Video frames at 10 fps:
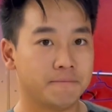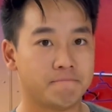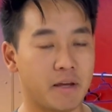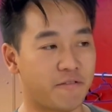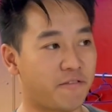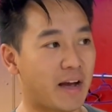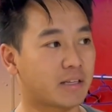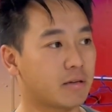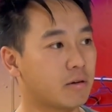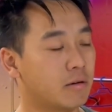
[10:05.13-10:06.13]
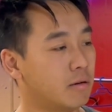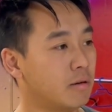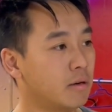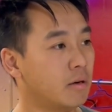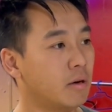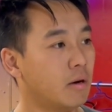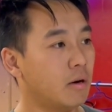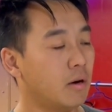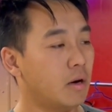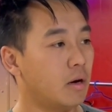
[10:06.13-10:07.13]
the effect.
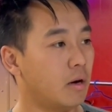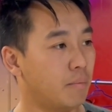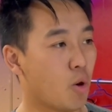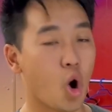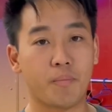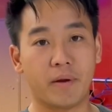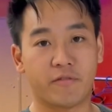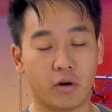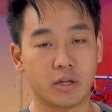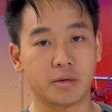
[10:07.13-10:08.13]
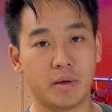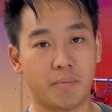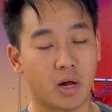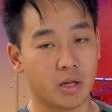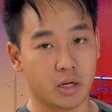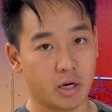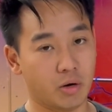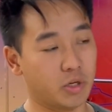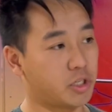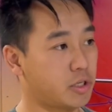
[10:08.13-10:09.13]
I'm hoping for it to be ball of the year,
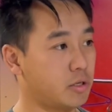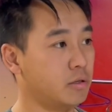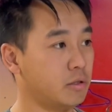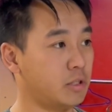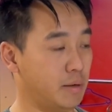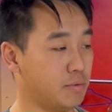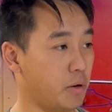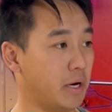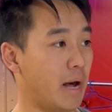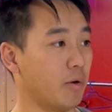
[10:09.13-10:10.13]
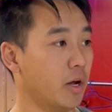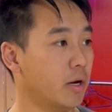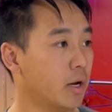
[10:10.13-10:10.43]
which seems pretty damn good.